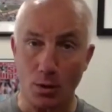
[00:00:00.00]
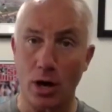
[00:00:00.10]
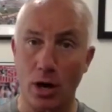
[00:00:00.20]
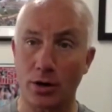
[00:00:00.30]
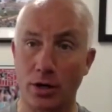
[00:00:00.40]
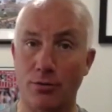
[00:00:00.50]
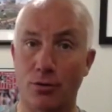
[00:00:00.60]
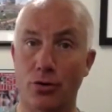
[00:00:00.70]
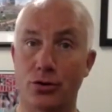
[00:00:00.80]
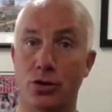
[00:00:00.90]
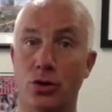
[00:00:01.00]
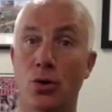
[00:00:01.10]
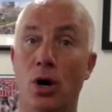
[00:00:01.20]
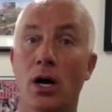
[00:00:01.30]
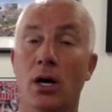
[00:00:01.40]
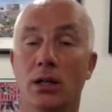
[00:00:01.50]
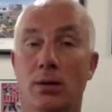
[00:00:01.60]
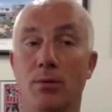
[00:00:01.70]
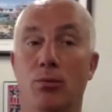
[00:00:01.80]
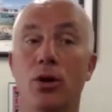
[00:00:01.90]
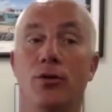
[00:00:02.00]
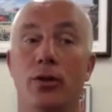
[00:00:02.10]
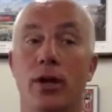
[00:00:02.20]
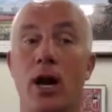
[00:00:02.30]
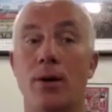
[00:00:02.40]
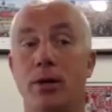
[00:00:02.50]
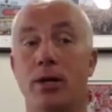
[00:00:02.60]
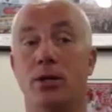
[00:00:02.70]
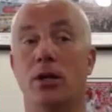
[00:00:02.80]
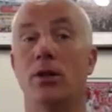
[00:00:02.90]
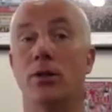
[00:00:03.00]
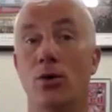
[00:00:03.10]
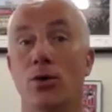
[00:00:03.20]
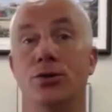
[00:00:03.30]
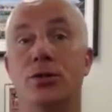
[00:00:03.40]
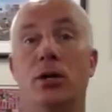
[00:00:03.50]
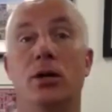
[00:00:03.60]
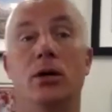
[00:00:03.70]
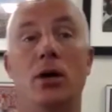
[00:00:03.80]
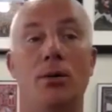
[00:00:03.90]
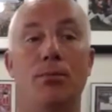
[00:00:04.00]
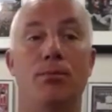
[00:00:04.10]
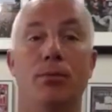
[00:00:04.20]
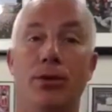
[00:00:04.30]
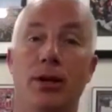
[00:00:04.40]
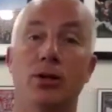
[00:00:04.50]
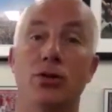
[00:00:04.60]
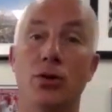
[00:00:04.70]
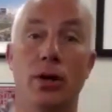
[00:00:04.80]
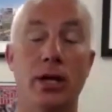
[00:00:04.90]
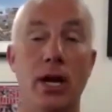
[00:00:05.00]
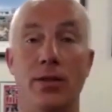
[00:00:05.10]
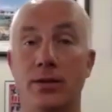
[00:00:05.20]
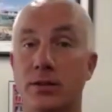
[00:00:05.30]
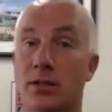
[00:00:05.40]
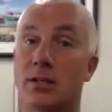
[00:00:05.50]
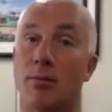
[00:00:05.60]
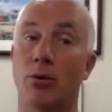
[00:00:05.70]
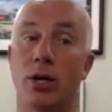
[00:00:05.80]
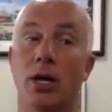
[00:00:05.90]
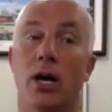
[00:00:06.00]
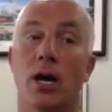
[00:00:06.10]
without any further ado, let me briefly update those things to you. And again, this is a summary.